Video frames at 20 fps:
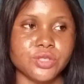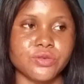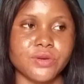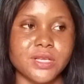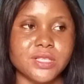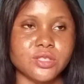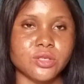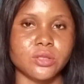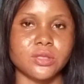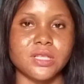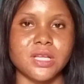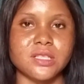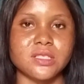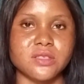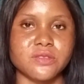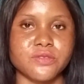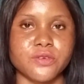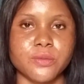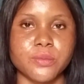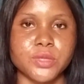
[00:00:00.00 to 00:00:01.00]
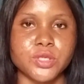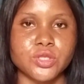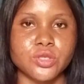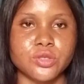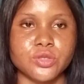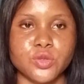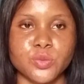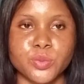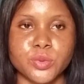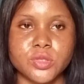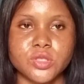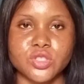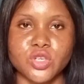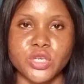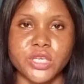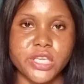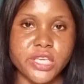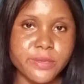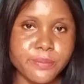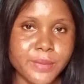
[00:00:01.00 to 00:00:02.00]
You write contact information, you put
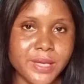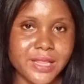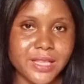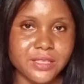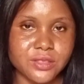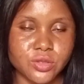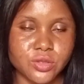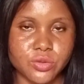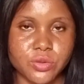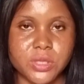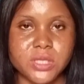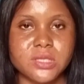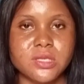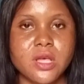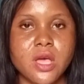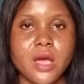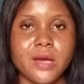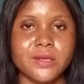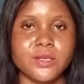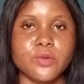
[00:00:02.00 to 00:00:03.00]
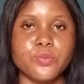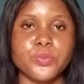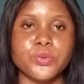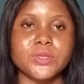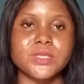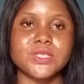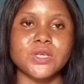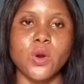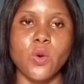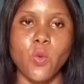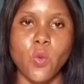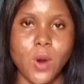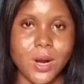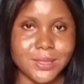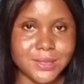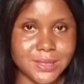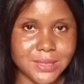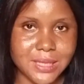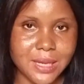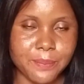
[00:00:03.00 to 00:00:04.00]
your email address, you put your
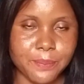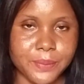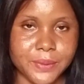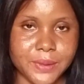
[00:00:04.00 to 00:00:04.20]
WhatsApp